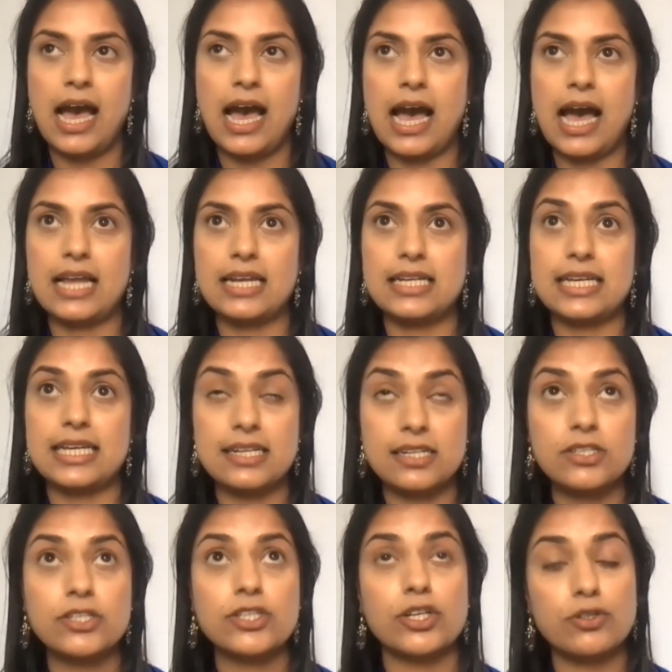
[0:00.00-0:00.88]
And
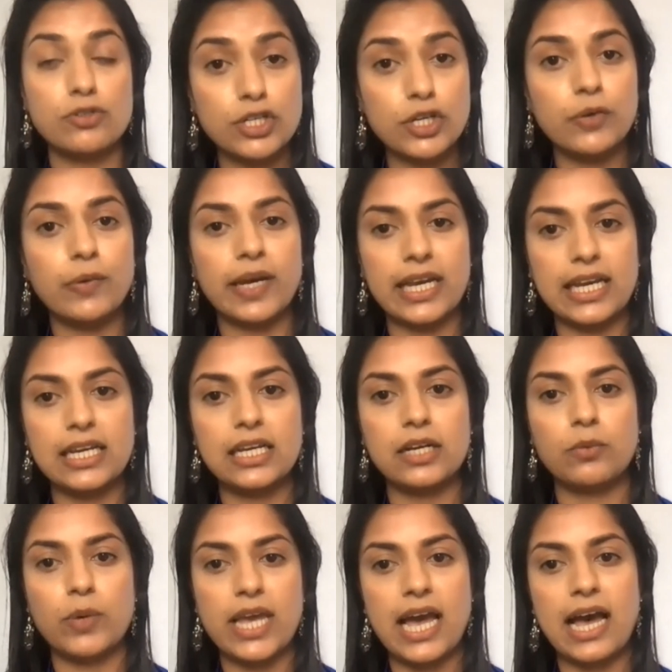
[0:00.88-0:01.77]
in so doing,
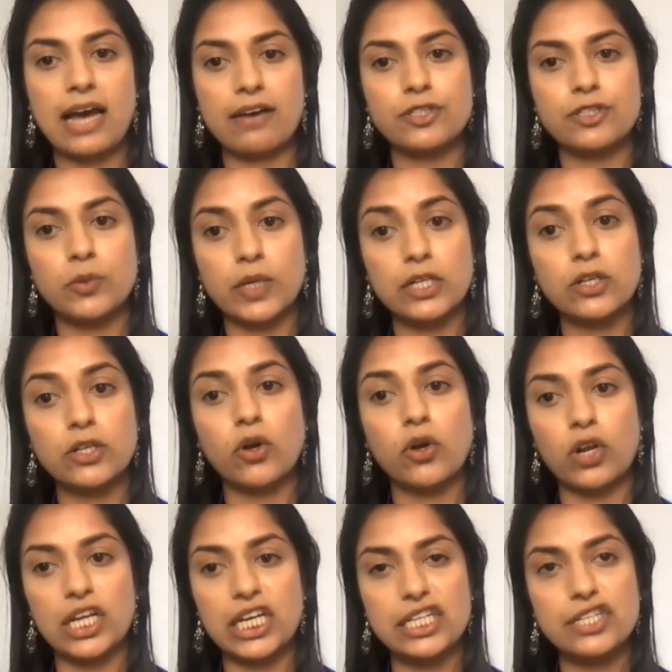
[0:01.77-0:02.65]
we have to
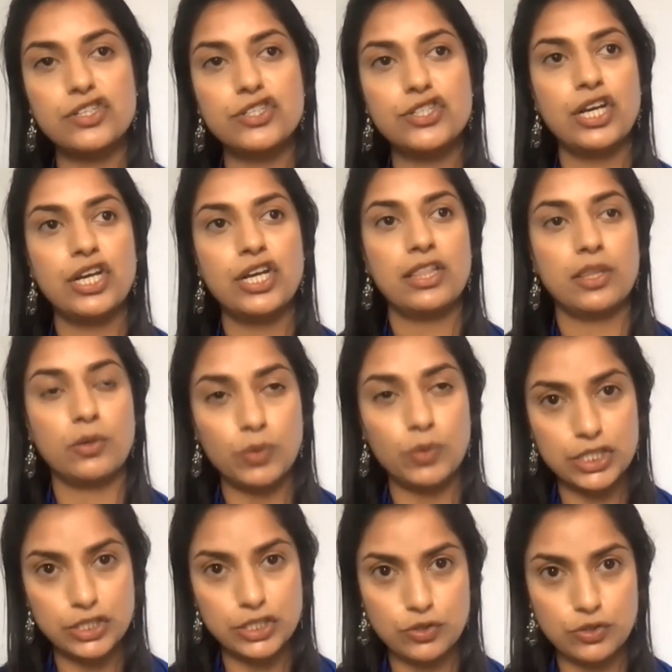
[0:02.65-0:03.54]
acknowledge that
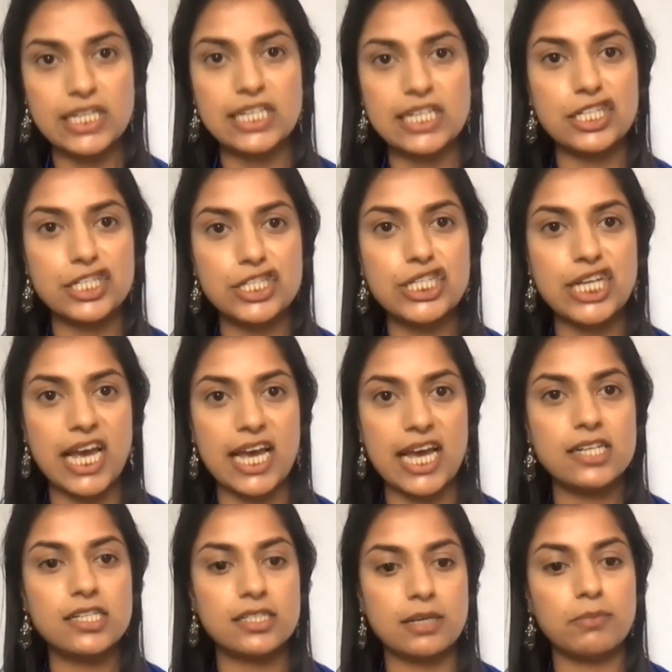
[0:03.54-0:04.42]
we do need to
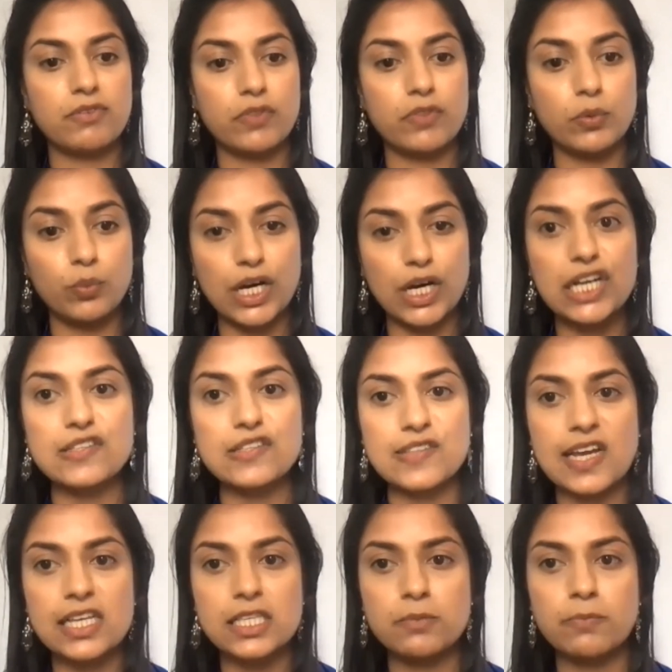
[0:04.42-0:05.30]
shed some of the worst
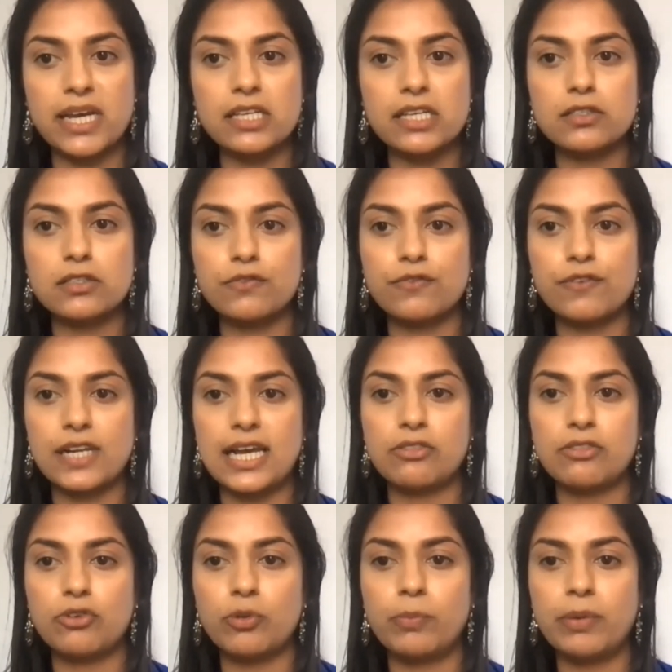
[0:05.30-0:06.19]
aspects of
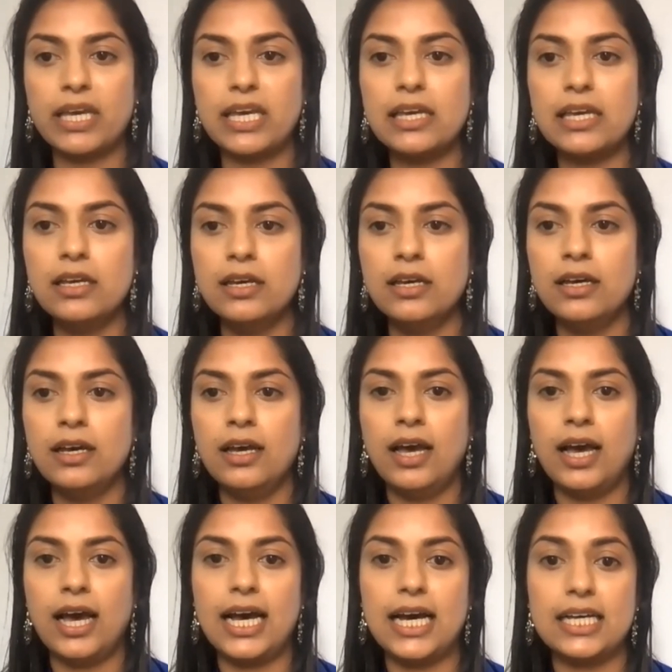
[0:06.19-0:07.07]
philanthropy,
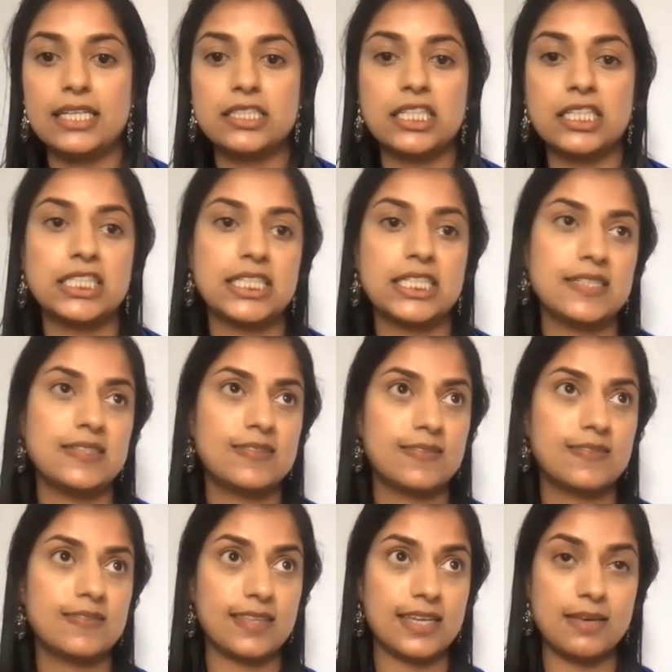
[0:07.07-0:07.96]
such as
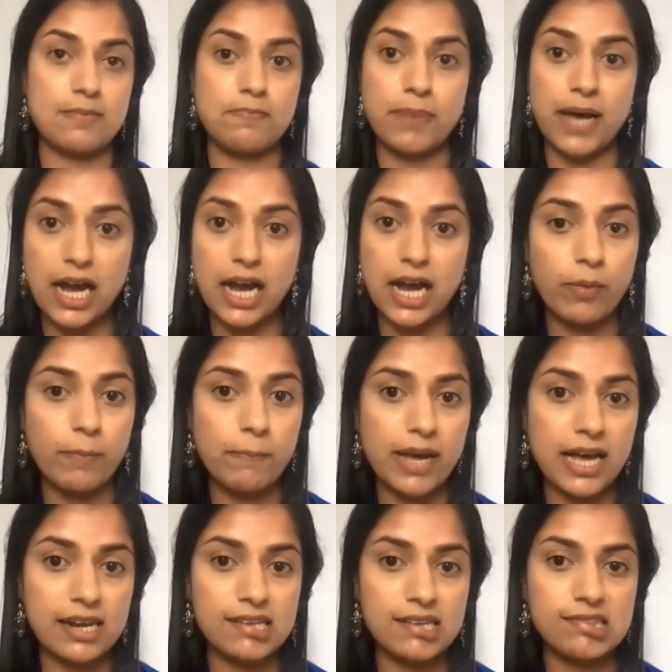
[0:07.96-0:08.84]
the power
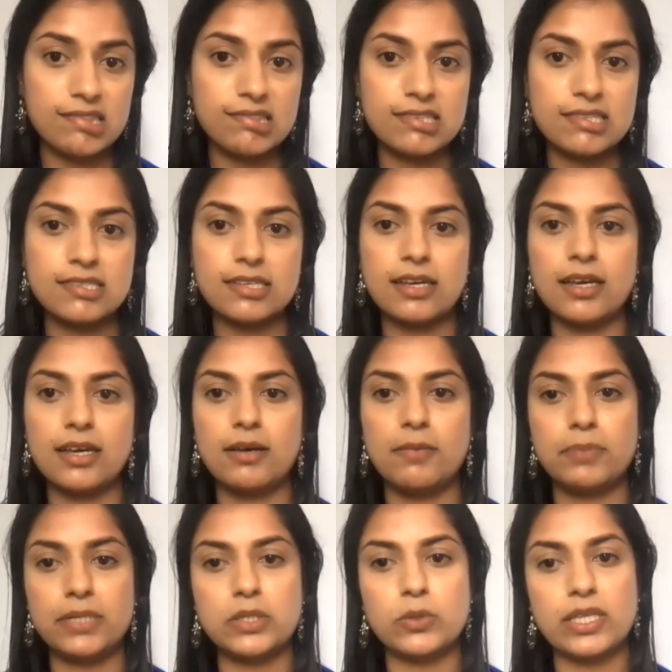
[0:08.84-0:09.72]
imbalance
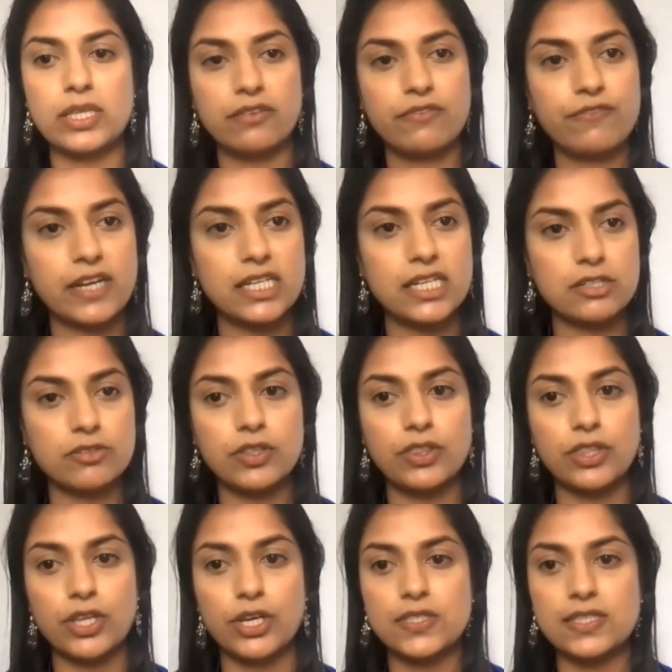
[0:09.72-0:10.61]
between the funder
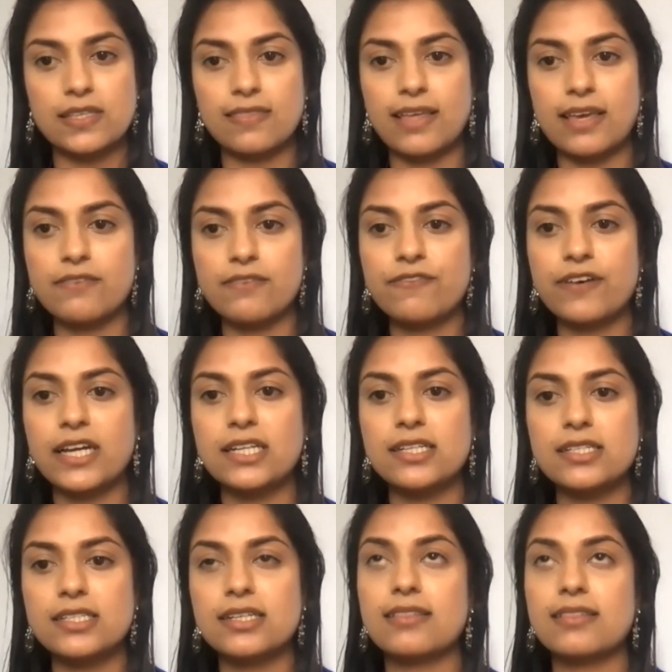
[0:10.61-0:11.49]
and those that they
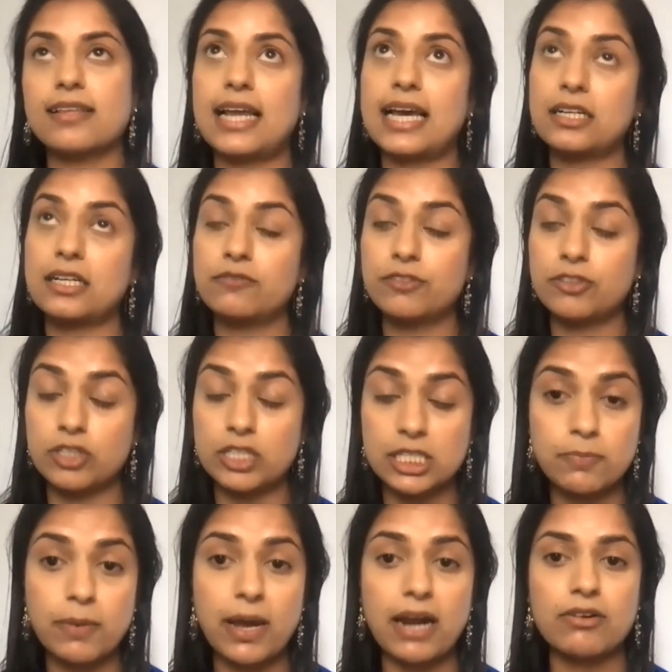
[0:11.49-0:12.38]
fund, the lack of
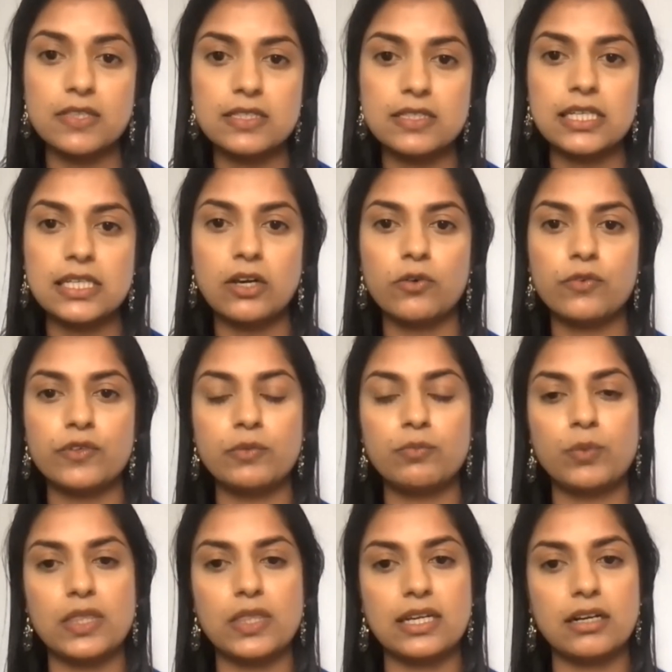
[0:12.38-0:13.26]
transparency
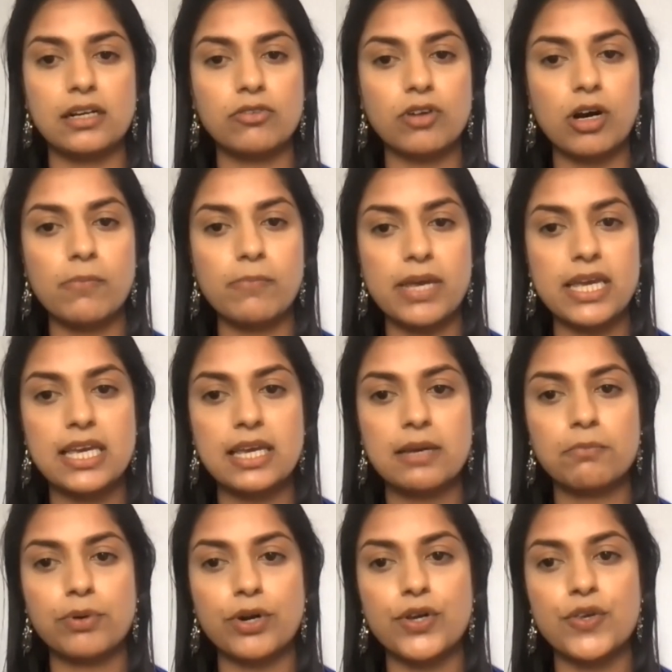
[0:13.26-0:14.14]
often within
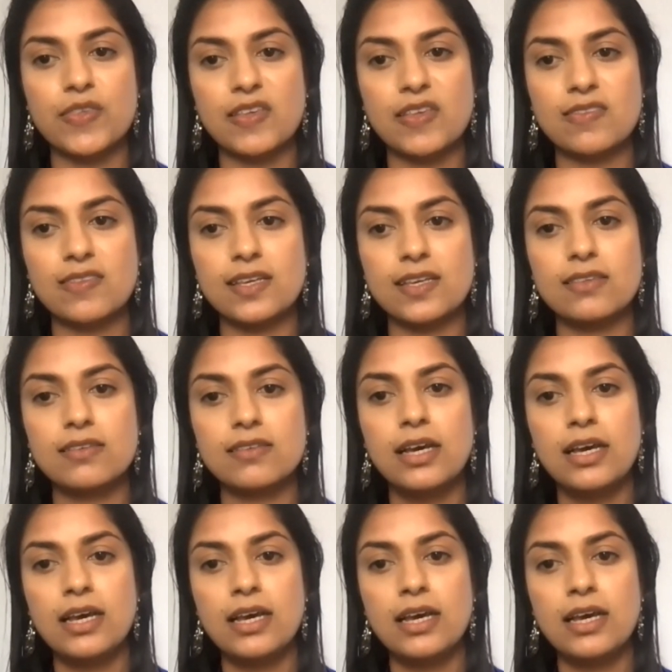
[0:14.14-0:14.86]
grant-making processes,